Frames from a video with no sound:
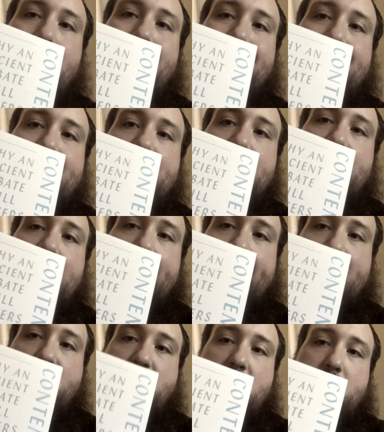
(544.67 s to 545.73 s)
Why
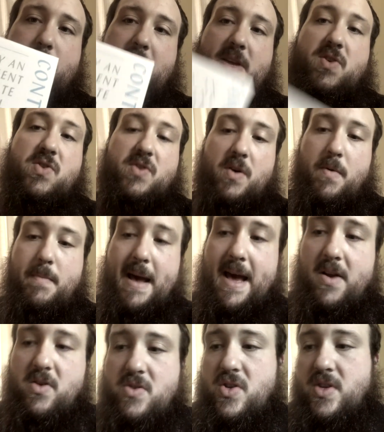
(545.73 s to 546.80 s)
Ancient Debate Still
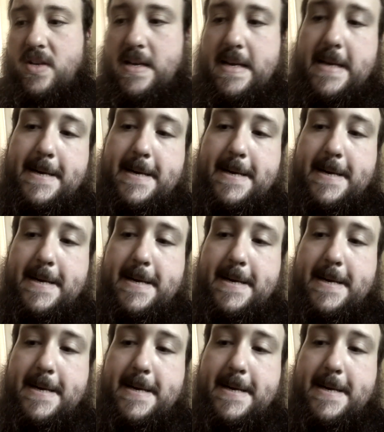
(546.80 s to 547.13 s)
Matters.